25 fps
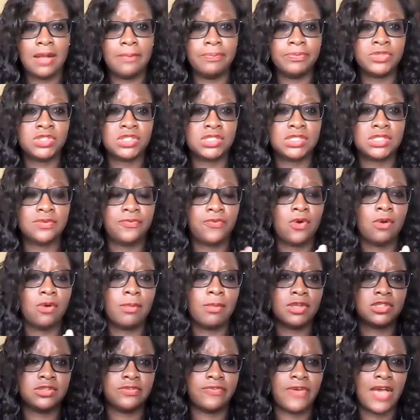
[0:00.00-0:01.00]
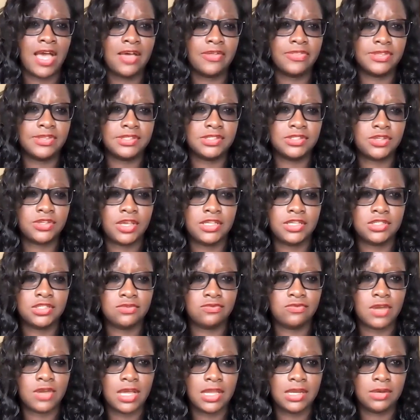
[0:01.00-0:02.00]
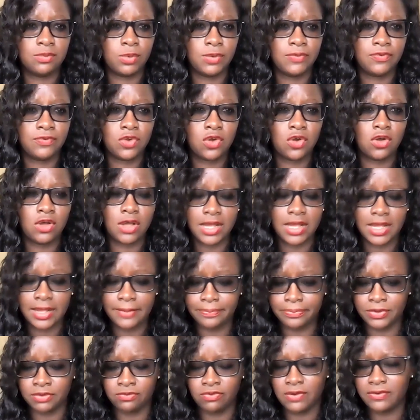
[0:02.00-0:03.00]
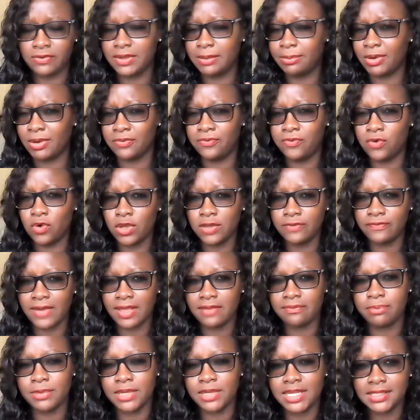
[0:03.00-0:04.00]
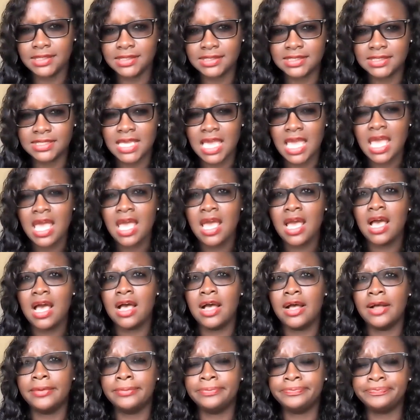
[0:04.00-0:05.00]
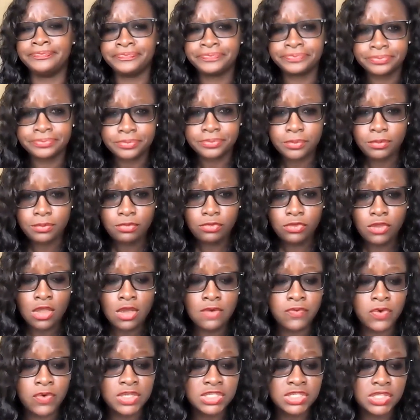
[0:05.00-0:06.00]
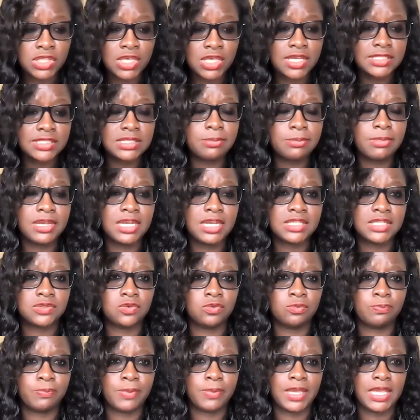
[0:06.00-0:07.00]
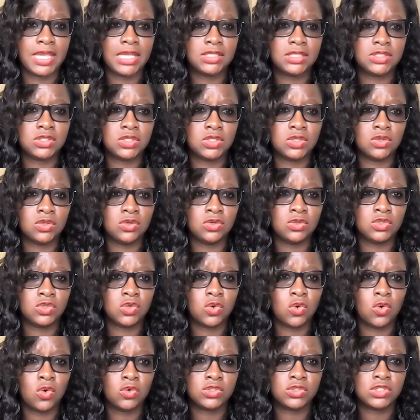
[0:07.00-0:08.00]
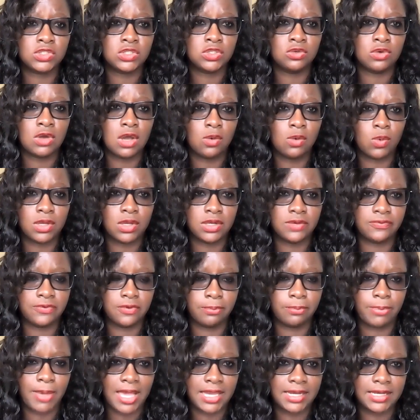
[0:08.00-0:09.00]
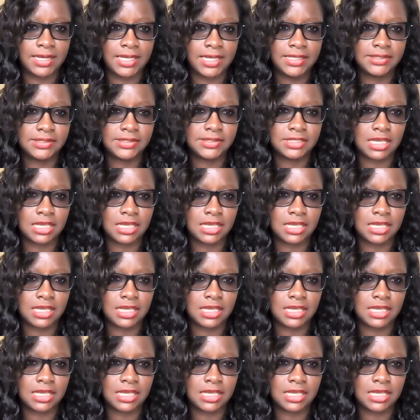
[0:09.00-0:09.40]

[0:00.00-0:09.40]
just the format of how this is going to run, we've got roughly about 45 minutes. Of which 30 minutes will be to talk to our wonderful panelists